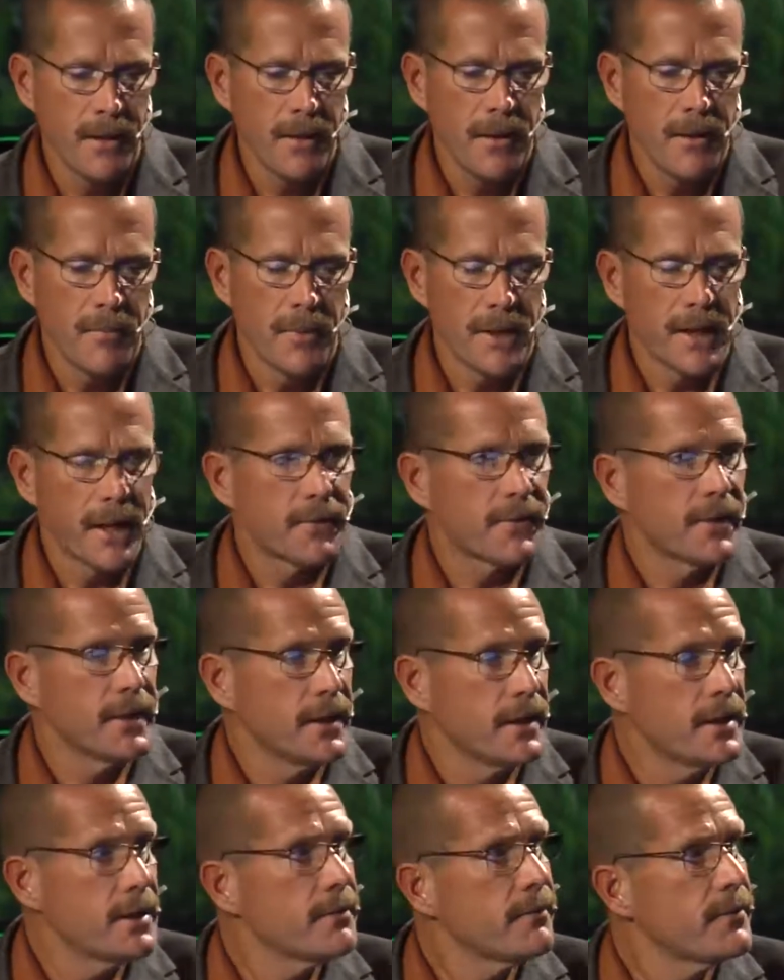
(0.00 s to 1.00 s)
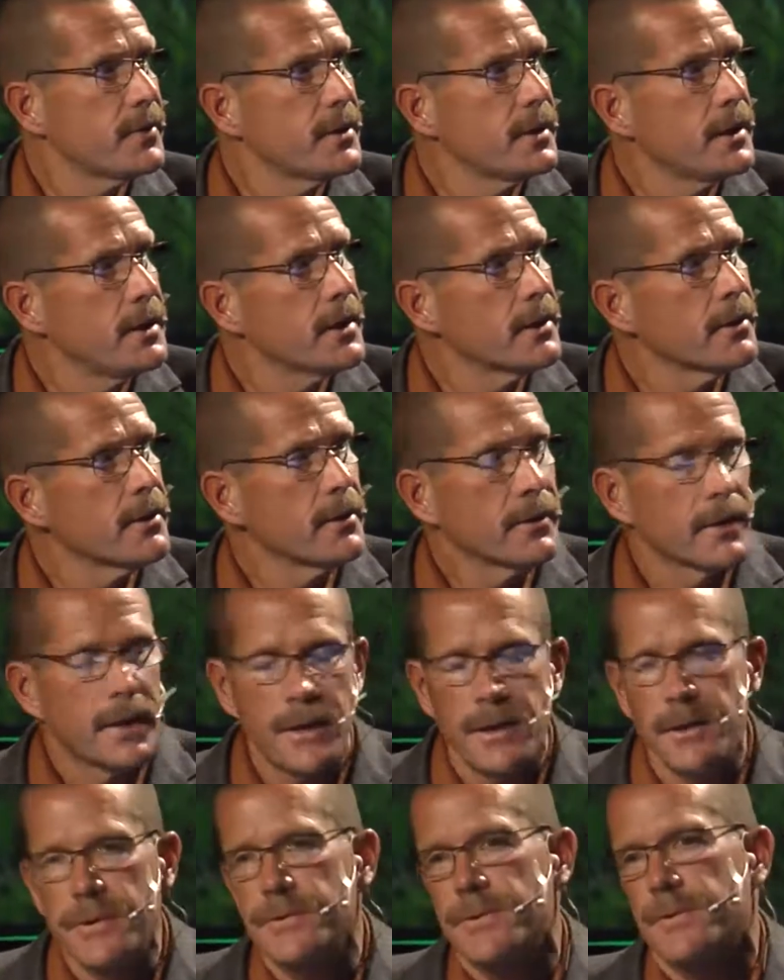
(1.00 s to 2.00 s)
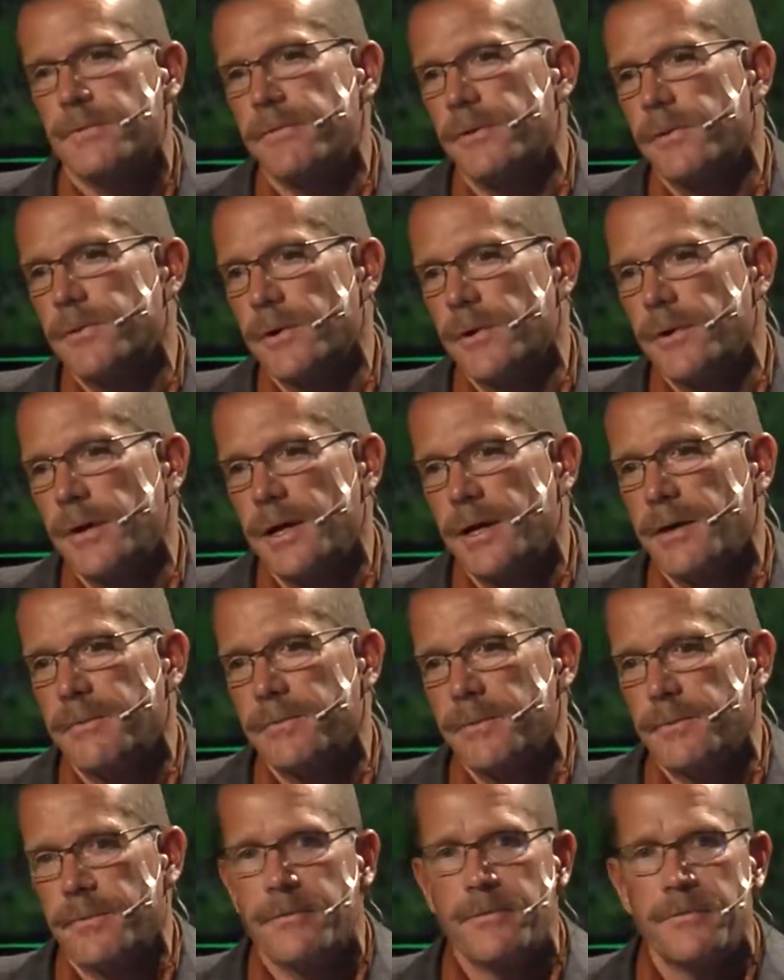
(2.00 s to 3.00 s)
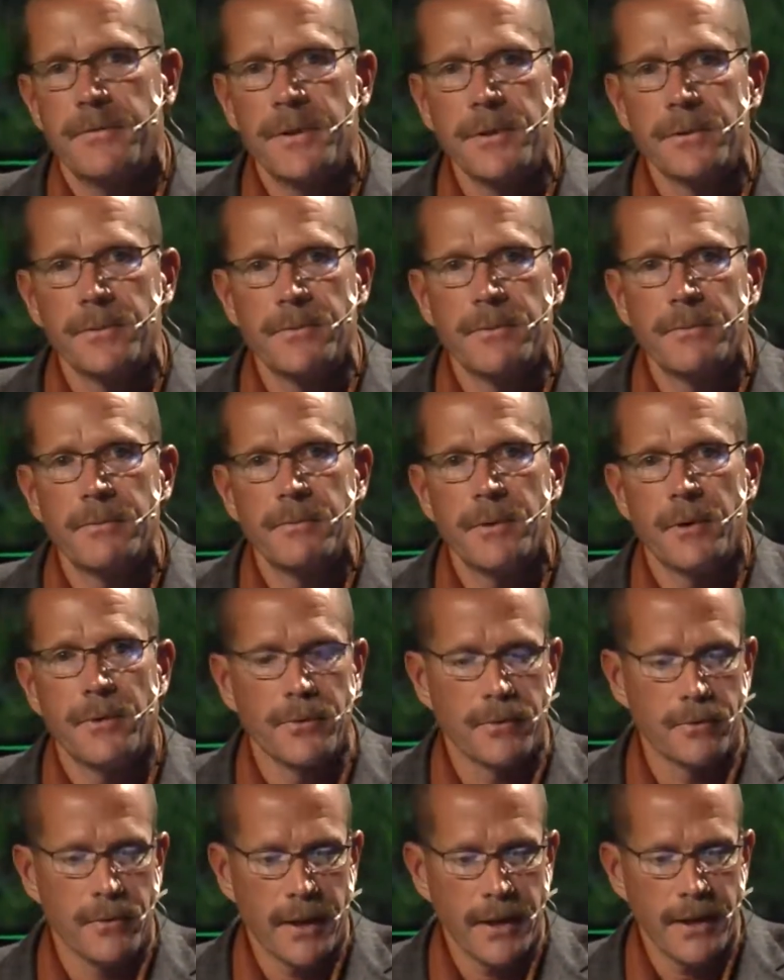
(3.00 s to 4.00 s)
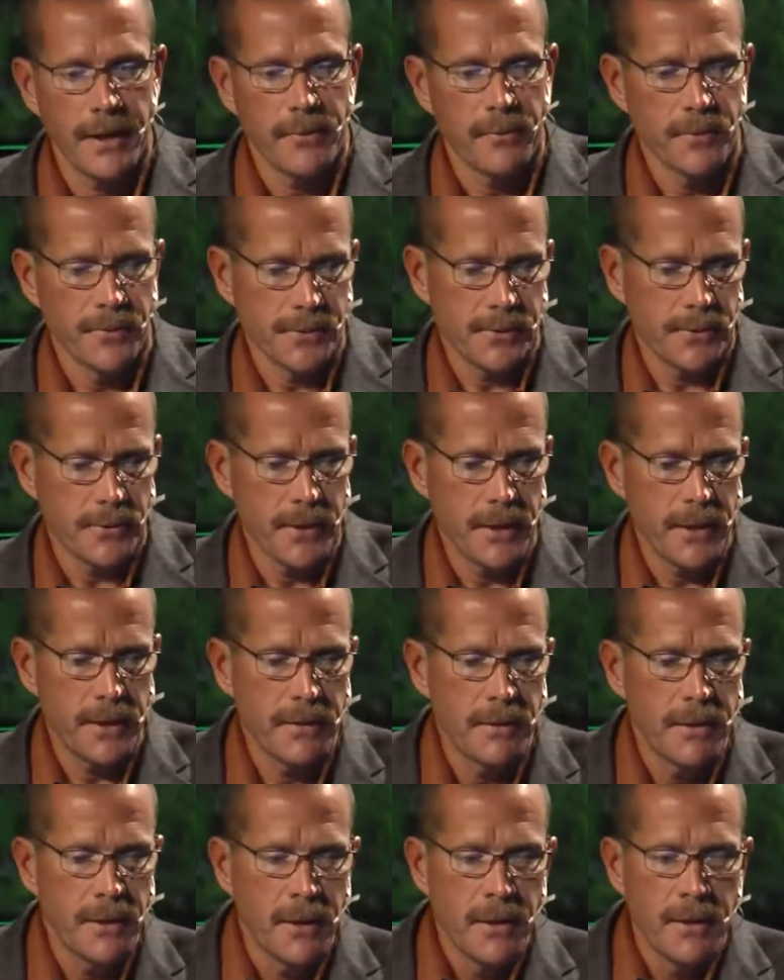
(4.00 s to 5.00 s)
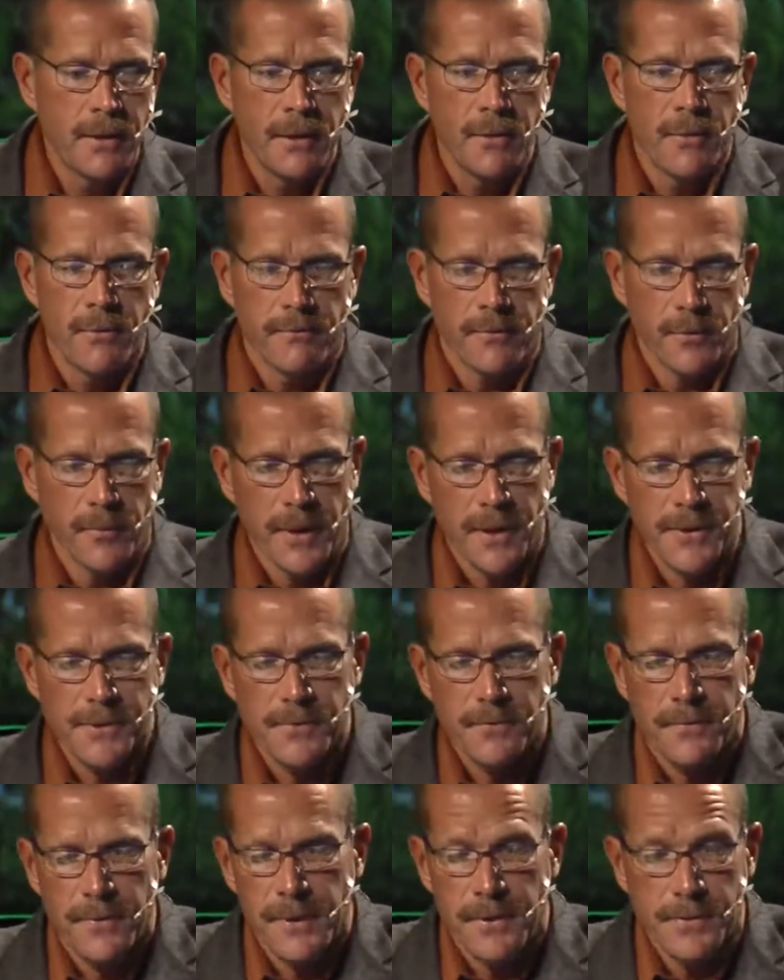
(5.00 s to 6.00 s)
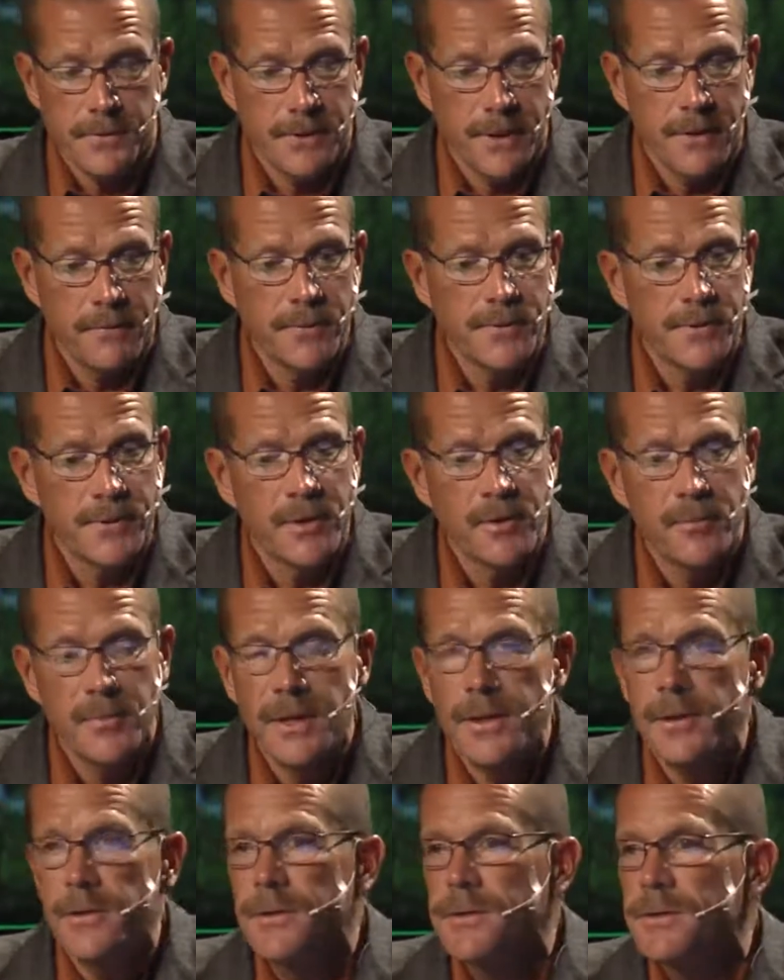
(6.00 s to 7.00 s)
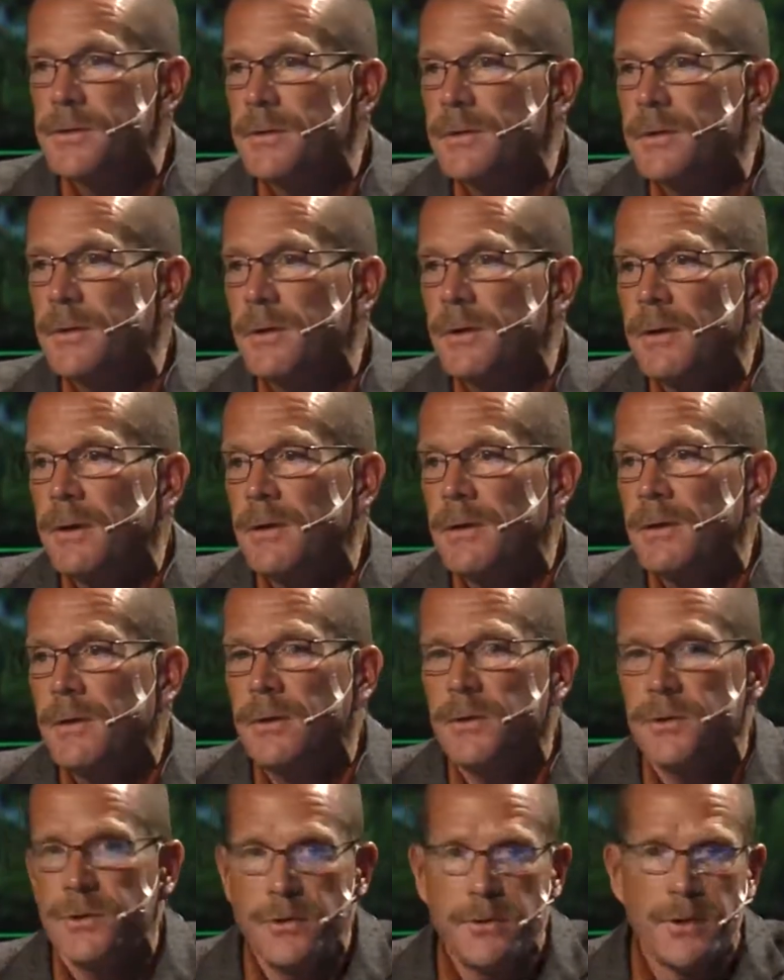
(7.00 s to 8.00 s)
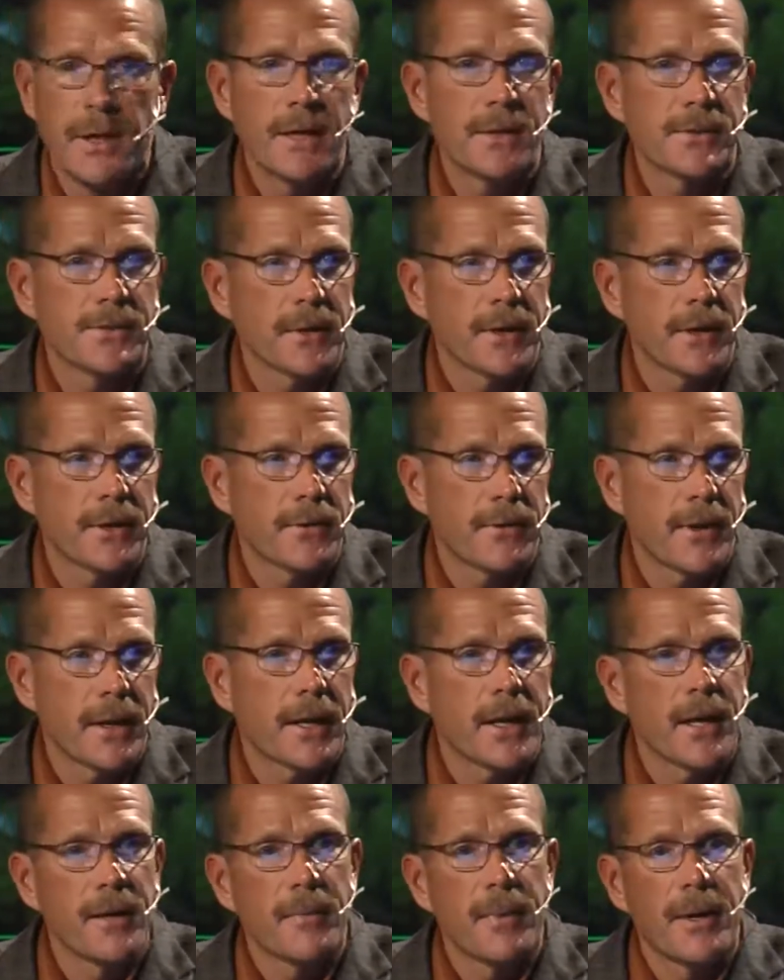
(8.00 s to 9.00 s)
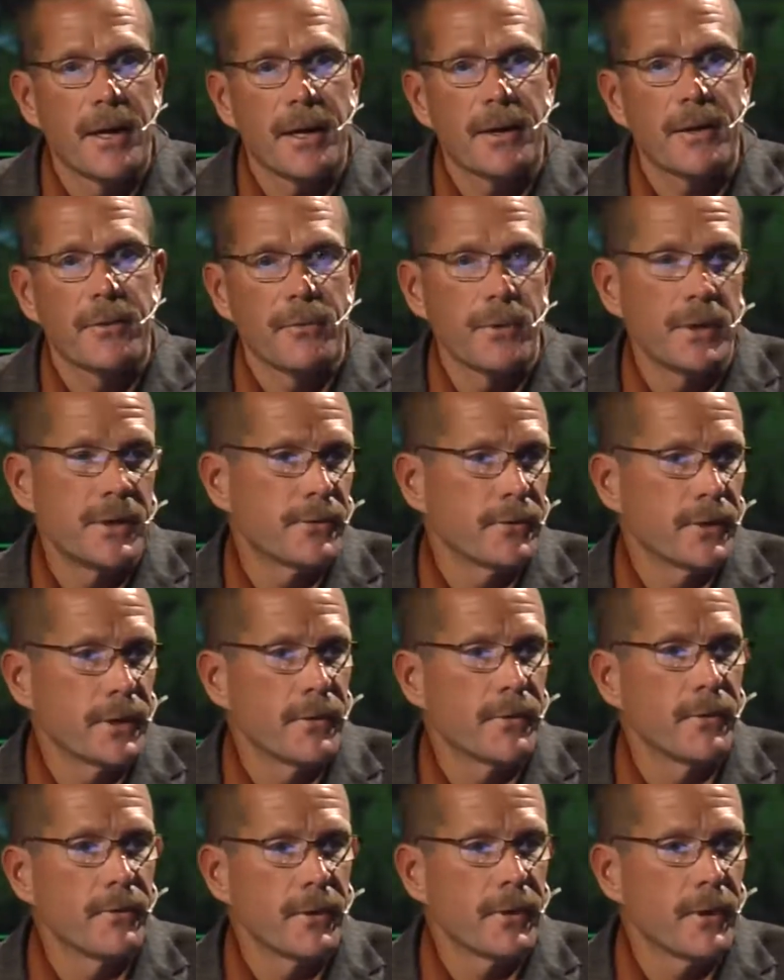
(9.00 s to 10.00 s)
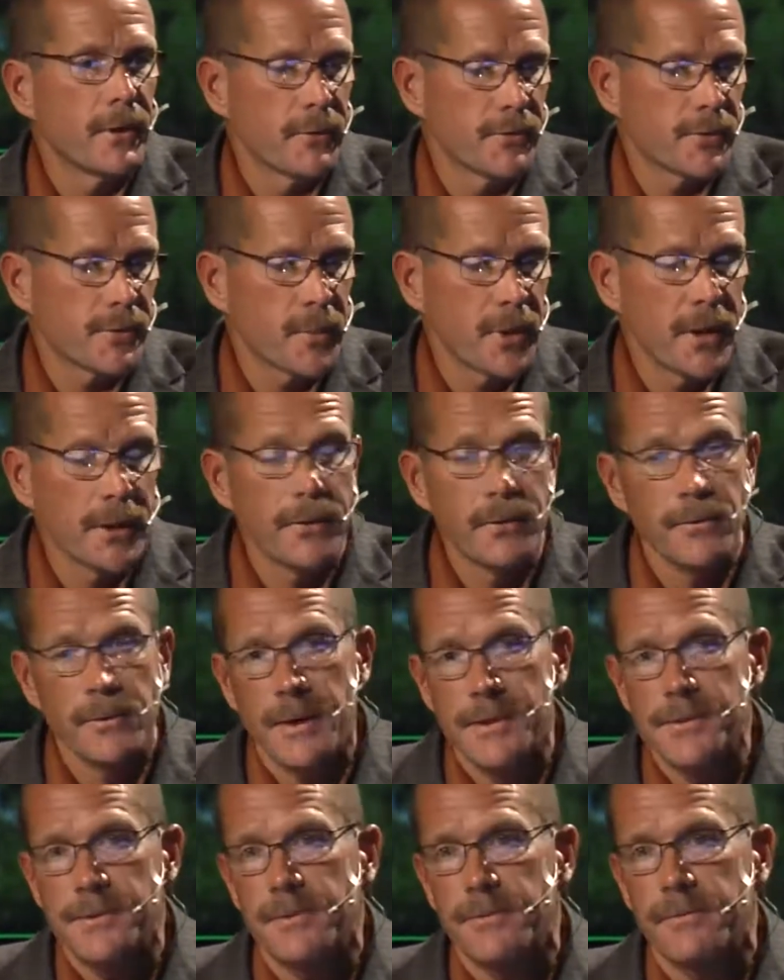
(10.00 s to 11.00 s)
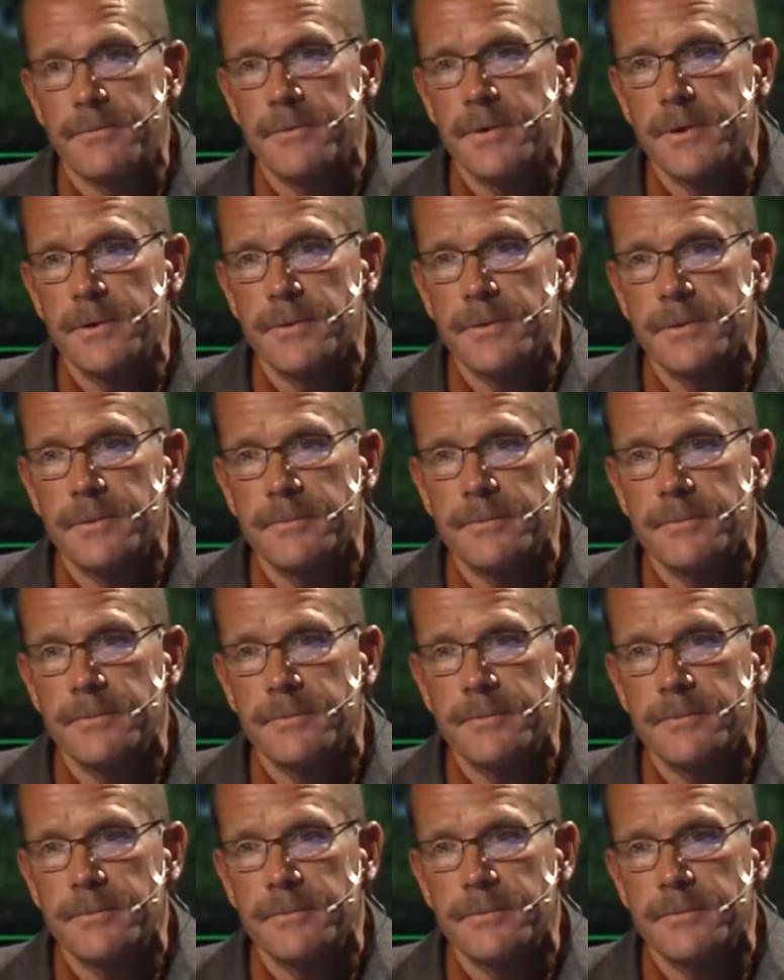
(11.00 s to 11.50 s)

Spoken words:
But at the end of the year, here's the photograph of the field. On the right was treated fomeciphin at 7 centimeters. 2 days later, they came back and retreated or sprayed the rest of the field.